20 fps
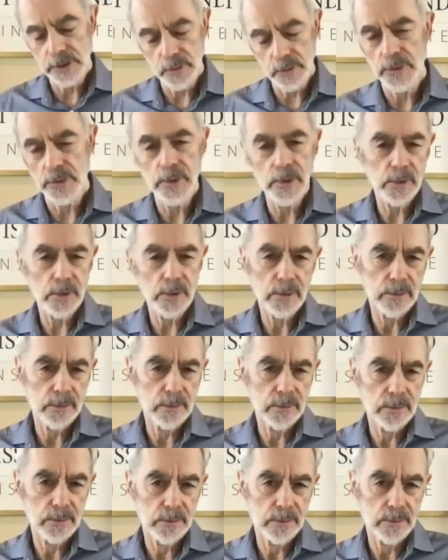the same
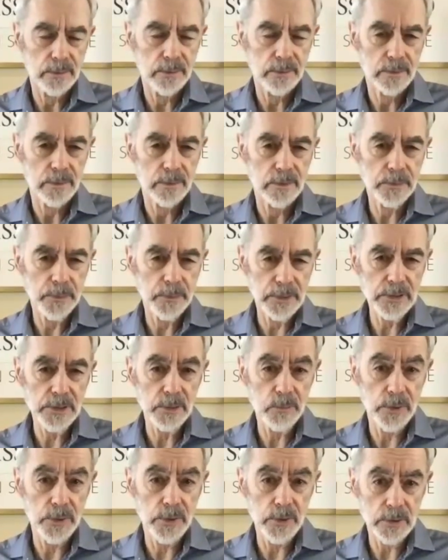time,
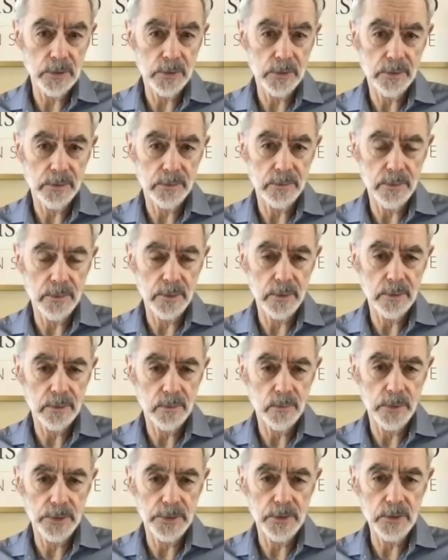I should point
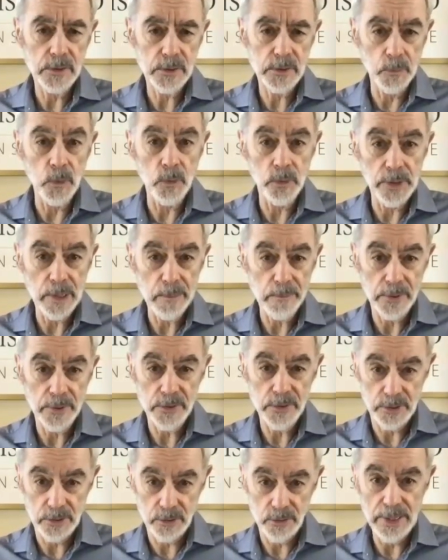with the small
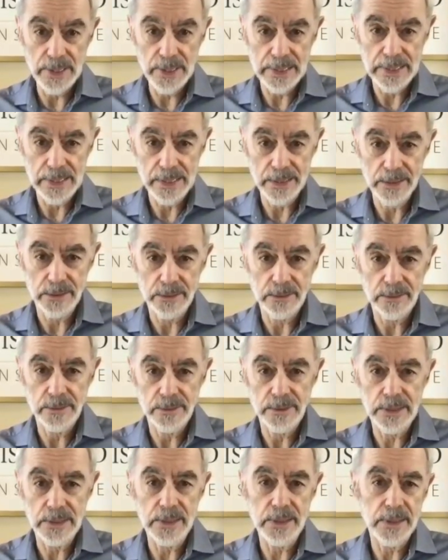numbers you had,
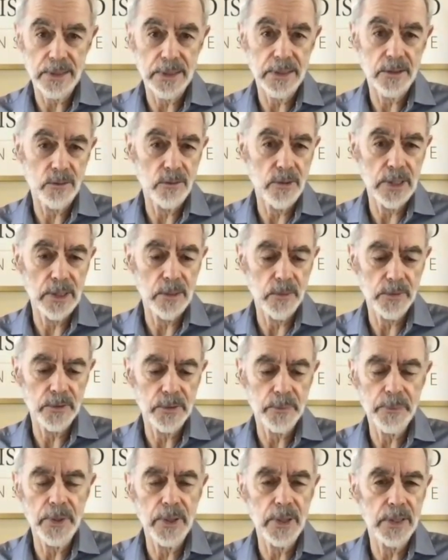it really was
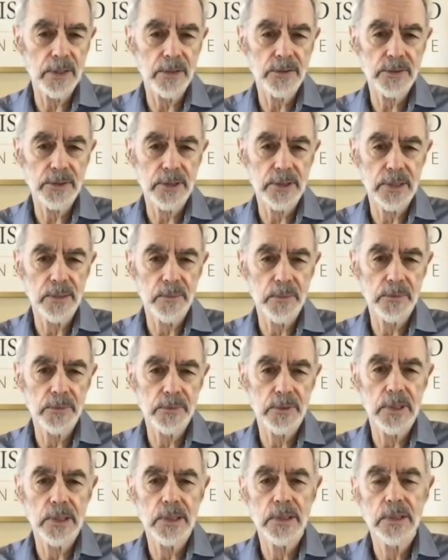a pilot study,
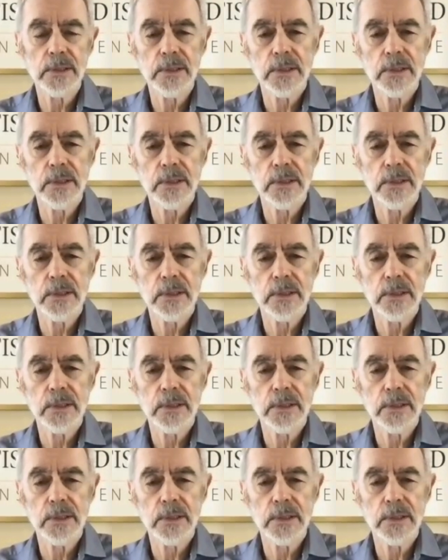wasn't it?